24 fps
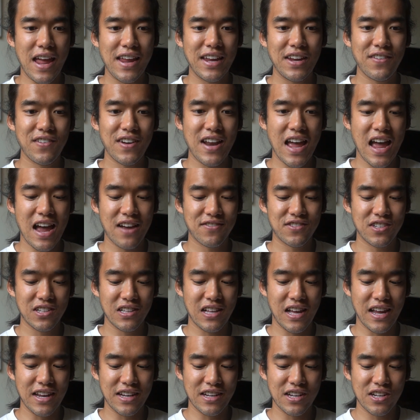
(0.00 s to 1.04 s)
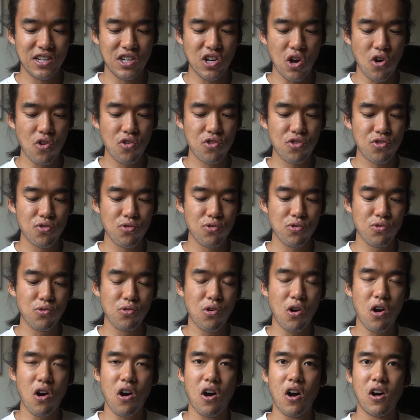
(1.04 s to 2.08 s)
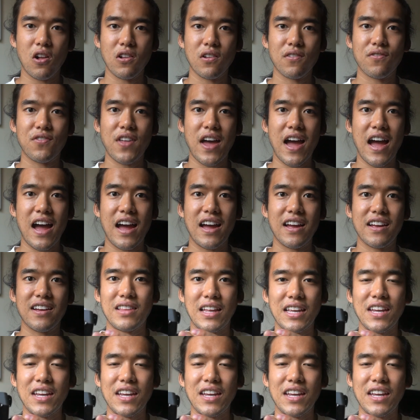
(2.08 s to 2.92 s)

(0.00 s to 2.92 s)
even have to like go through all of that,